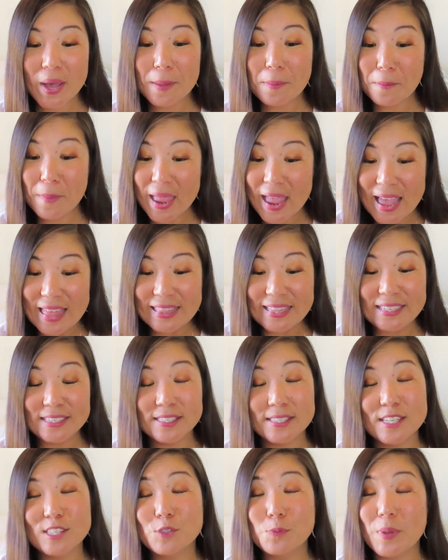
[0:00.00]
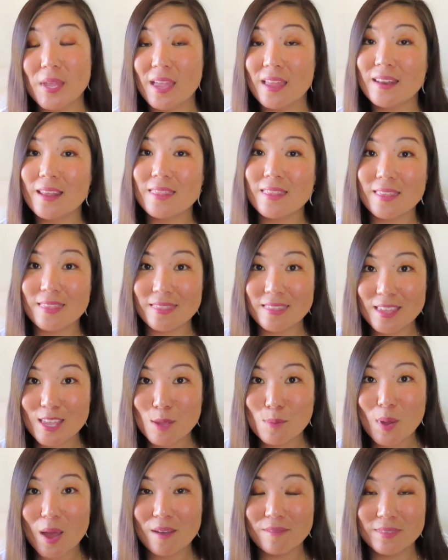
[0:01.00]
but man, this has been the
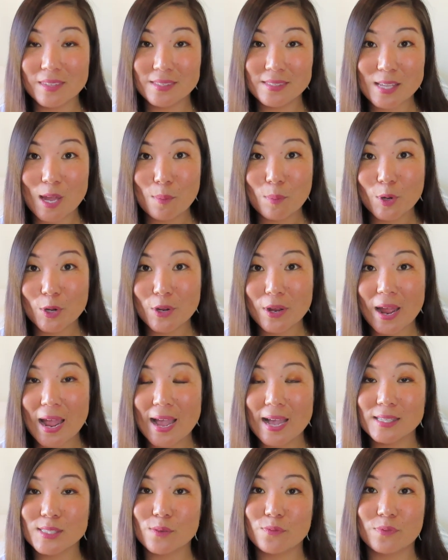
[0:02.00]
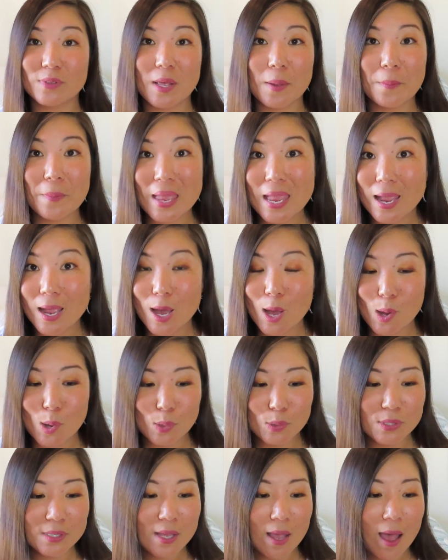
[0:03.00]
theme of the summer, you guys,
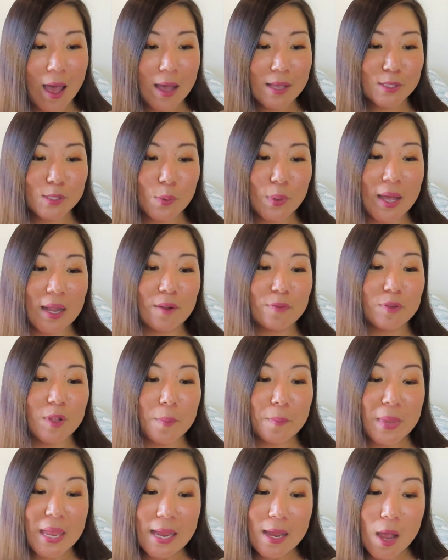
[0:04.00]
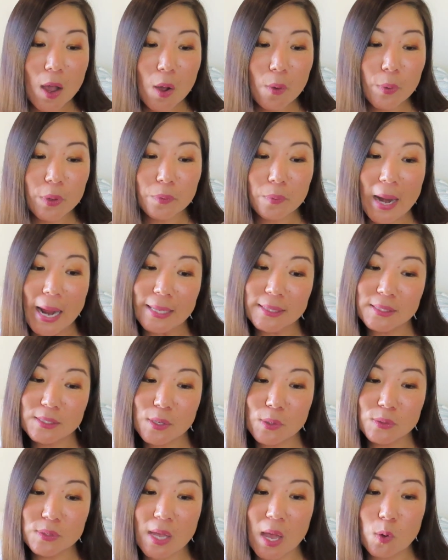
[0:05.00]
flamingos. So we got a flamingo with
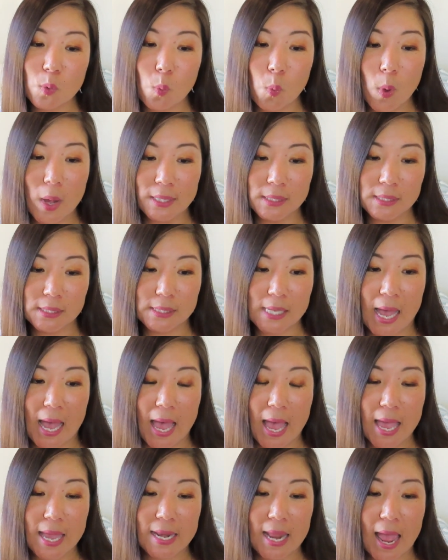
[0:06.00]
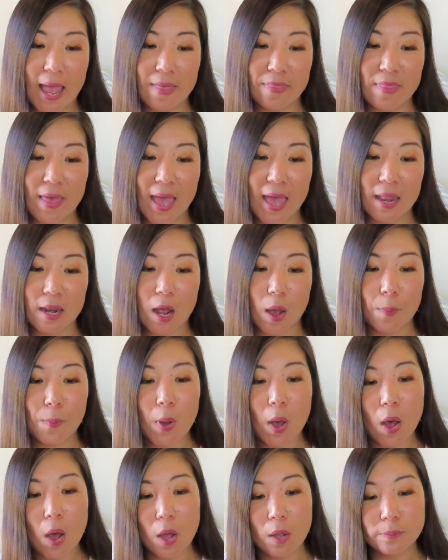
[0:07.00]
rhinestones on one side and then a
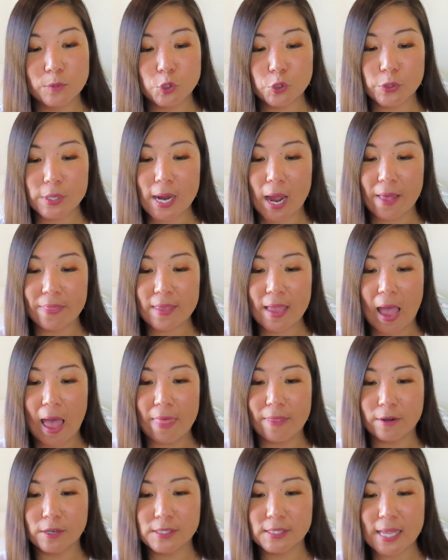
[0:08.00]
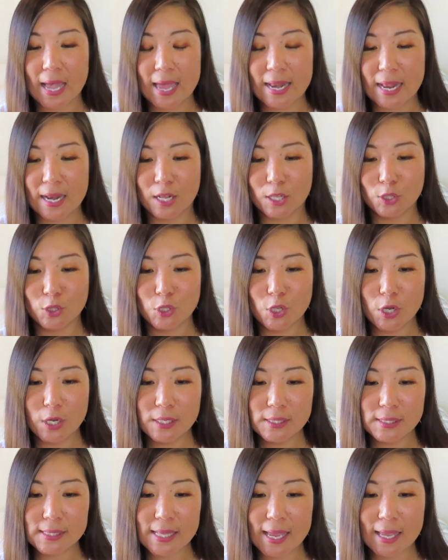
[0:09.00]
palm tree on the other side. And it
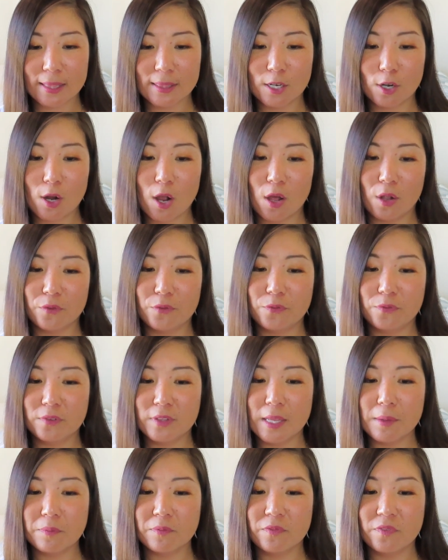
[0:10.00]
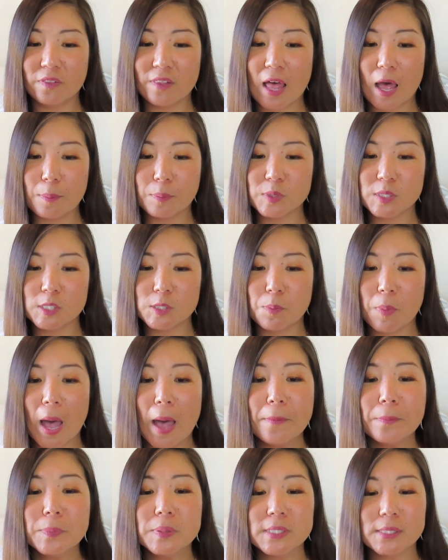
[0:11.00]
looks like they're called flip-flop
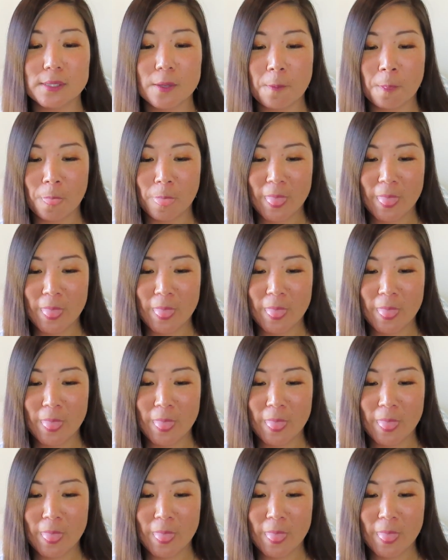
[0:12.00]
spops